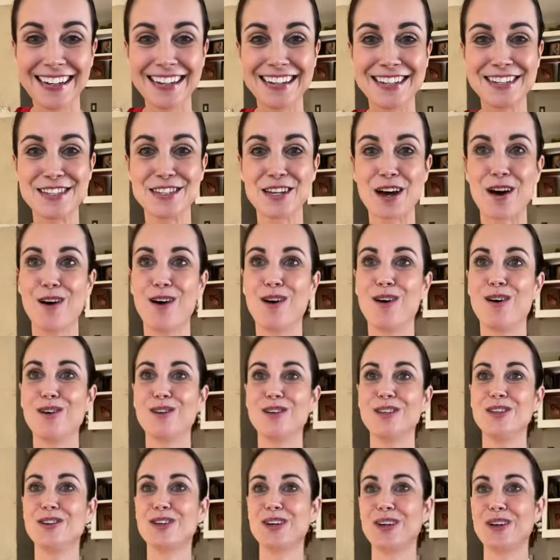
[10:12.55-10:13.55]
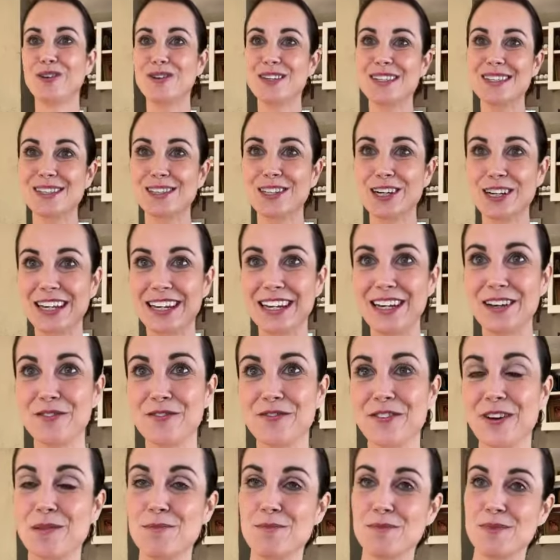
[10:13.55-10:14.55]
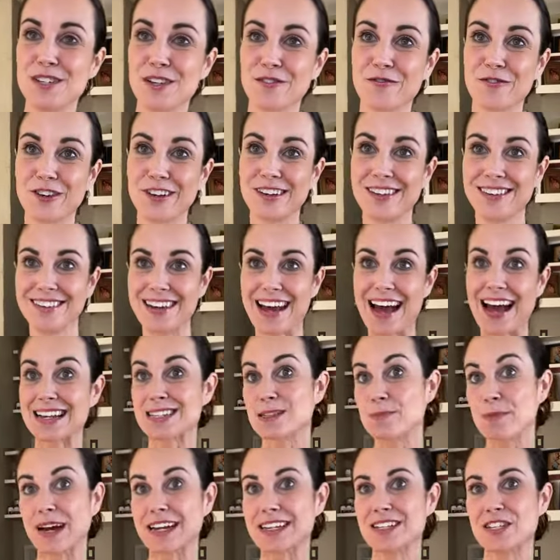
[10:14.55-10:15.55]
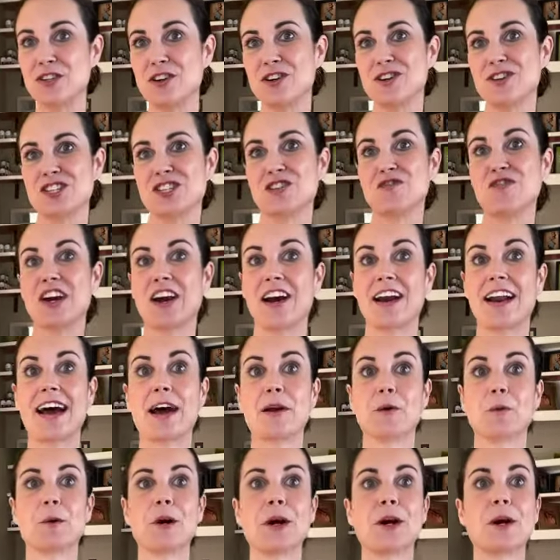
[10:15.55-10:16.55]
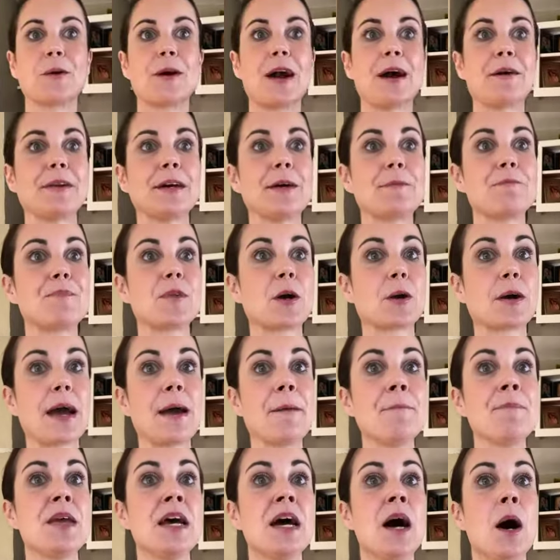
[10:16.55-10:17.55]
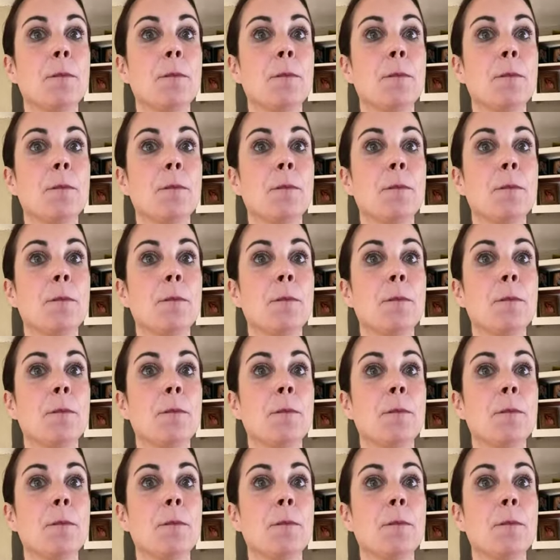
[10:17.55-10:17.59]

So you could always look at it from different aspects, you know, and just figure out how to work around it. Okay.